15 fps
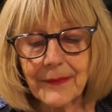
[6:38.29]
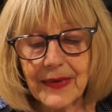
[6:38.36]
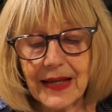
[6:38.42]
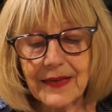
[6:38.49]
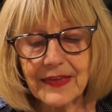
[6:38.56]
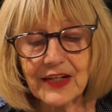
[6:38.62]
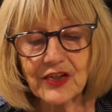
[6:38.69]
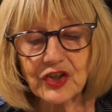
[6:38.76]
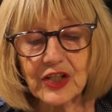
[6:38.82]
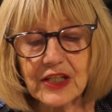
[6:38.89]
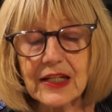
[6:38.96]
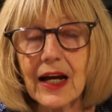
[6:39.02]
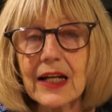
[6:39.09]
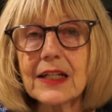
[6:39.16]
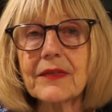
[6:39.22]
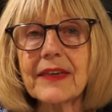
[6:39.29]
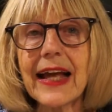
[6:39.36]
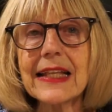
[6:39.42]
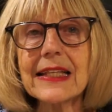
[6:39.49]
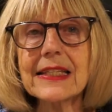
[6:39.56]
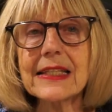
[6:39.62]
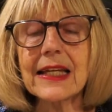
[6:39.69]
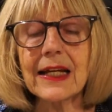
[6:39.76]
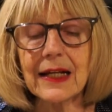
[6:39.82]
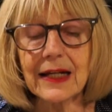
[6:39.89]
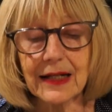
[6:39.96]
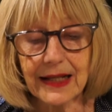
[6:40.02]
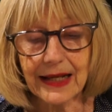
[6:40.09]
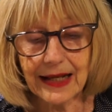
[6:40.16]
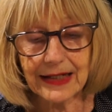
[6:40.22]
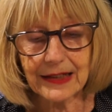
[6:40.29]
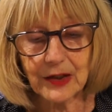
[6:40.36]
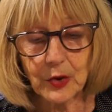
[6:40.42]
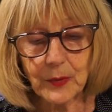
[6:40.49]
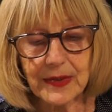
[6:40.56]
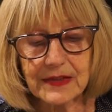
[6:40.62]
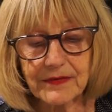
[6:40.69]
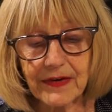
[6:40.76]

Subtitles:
and then she died of cancer, and Lewis